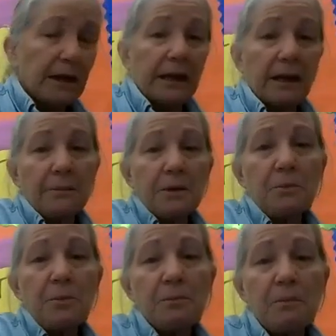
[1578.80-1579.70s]
And I'm going
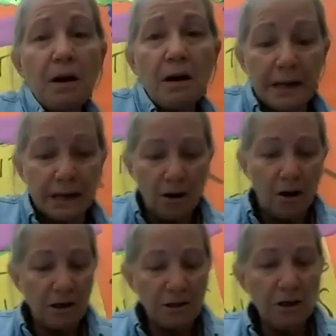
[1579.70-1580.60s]
to put mine
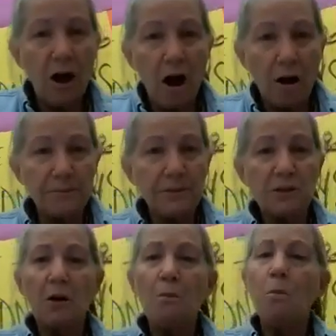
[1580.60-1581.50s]
on top,
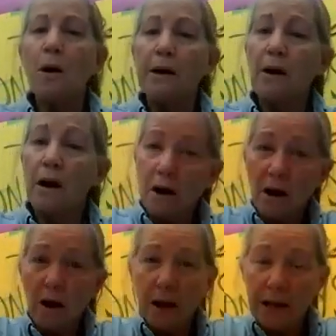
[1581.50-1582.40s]
somewhere
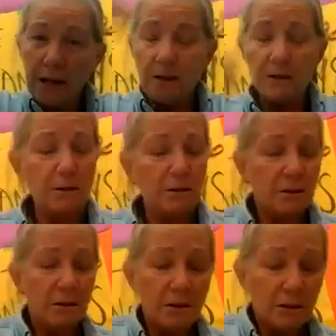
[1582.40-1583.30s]
high,
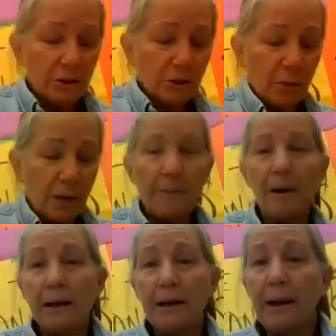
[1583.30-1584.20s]
to where
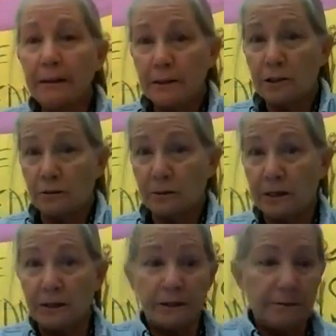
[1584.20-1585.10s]
my cats don't
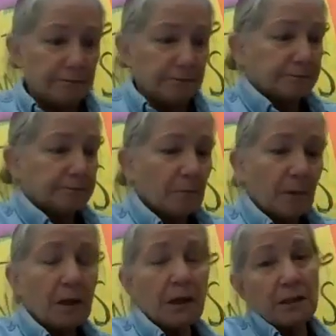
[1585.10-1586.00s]
get it,
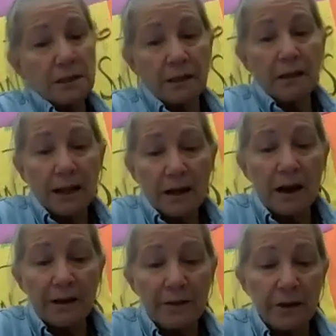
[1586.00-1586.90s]
because they like
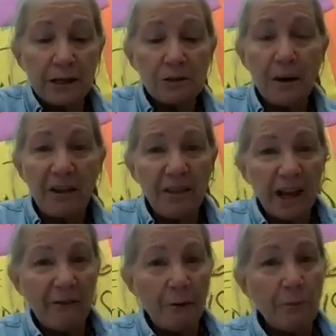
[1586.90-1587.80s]
high things. But I think
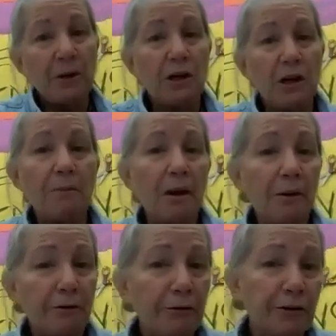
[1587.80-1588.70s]
if I put it on my
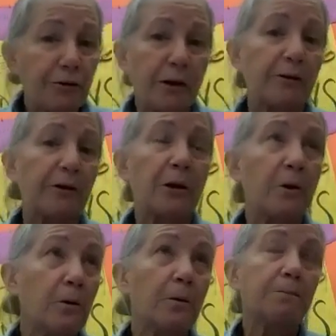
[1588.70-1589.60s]
refrigerator at
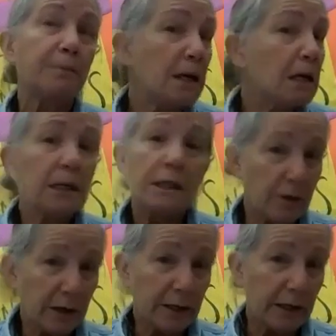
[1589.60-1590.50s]
home, they're
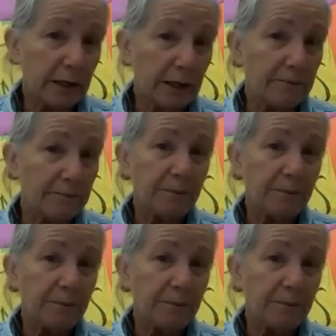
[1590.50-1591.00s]
not going to get it.